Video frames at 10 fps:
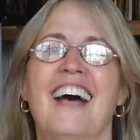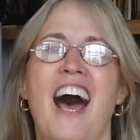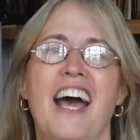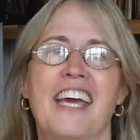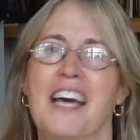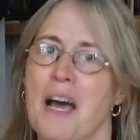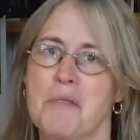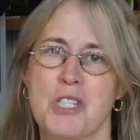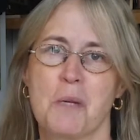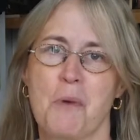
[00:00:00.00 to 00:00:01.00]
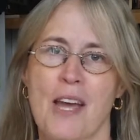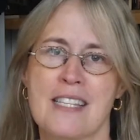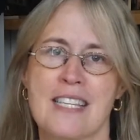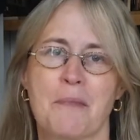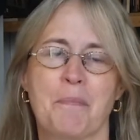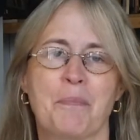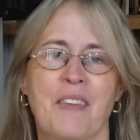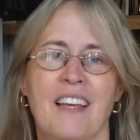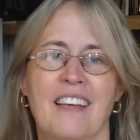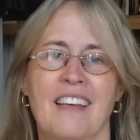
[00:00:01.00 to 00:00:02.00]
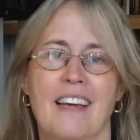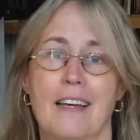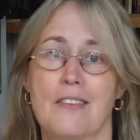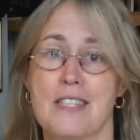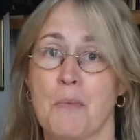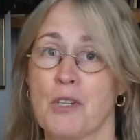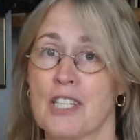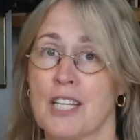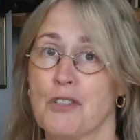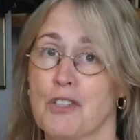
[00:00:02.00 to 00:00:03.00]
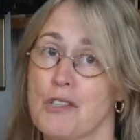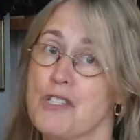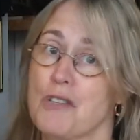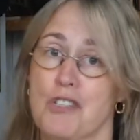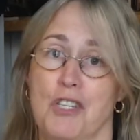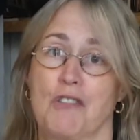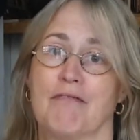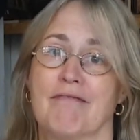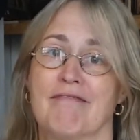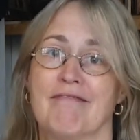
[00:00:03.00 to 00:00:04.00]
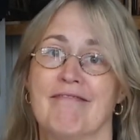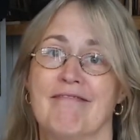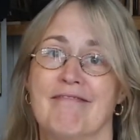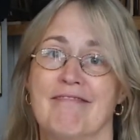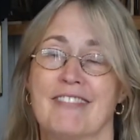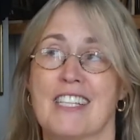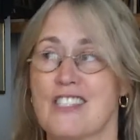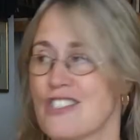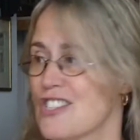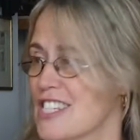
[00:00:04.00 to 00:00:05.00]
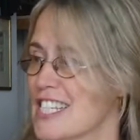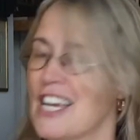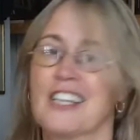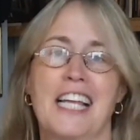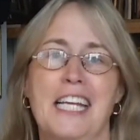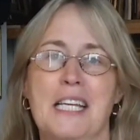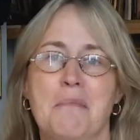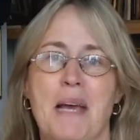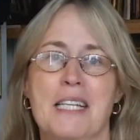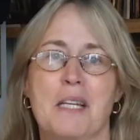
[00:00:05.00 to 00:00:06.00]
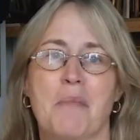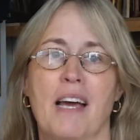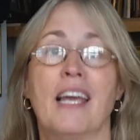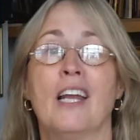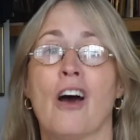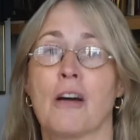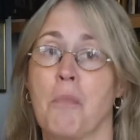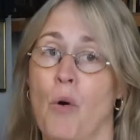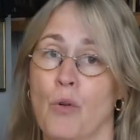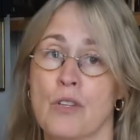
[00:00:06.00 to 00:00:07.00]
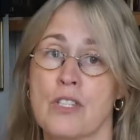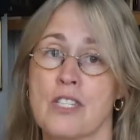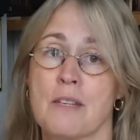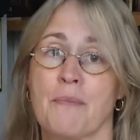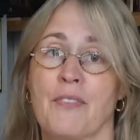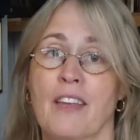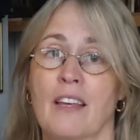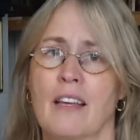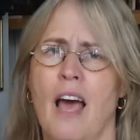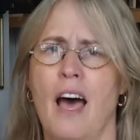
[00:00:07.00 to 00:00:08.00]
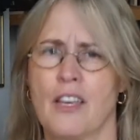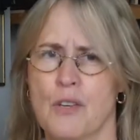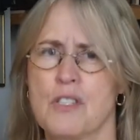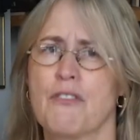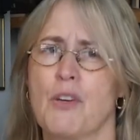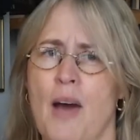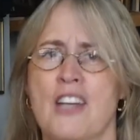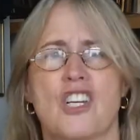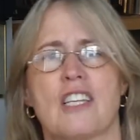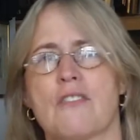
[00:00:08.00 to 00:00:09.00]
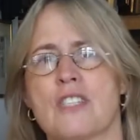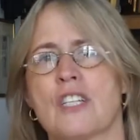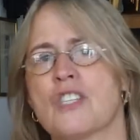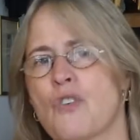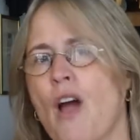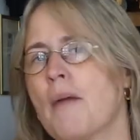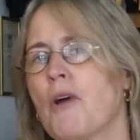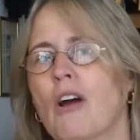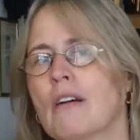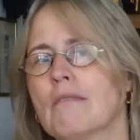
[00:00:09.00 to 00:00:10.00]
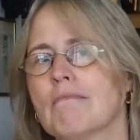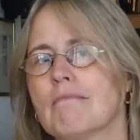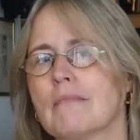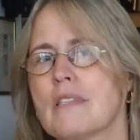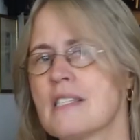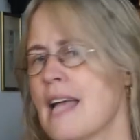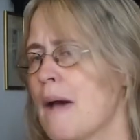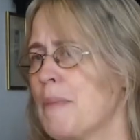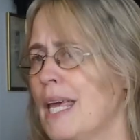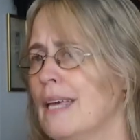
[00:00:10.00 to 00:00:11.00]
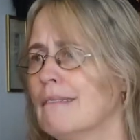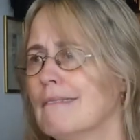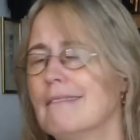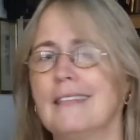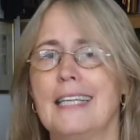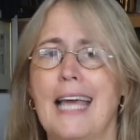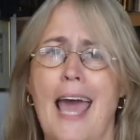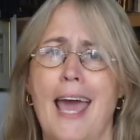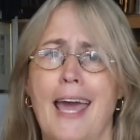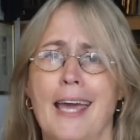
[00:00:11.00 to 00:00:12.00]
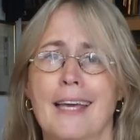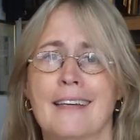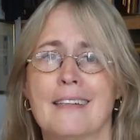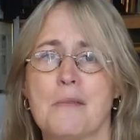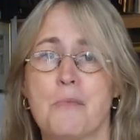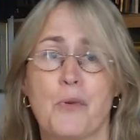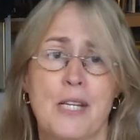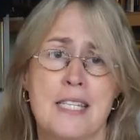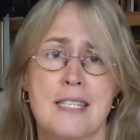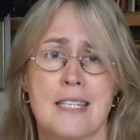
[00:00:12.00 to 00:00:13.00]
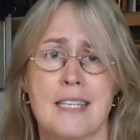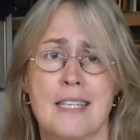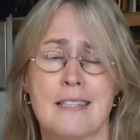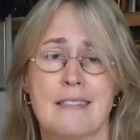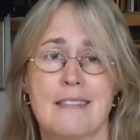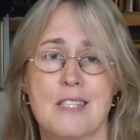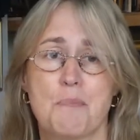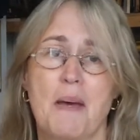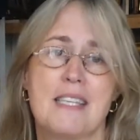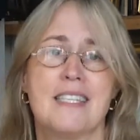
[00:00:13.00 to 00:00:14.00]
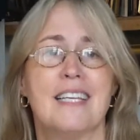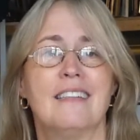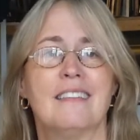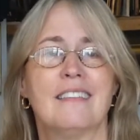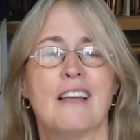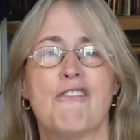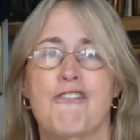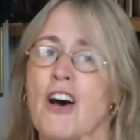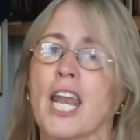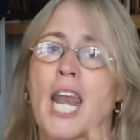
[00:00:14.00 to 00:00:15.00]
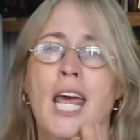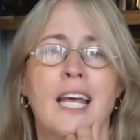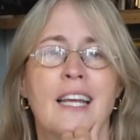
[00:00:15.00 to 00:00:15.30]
Hi, I'm Jill Pratzon. I have someone to introduce you to. She's a young lady, painted by Enoch Bolles. I'll use a few adjectives to describe her. Snappy, gay, breezy, spicy, and fun.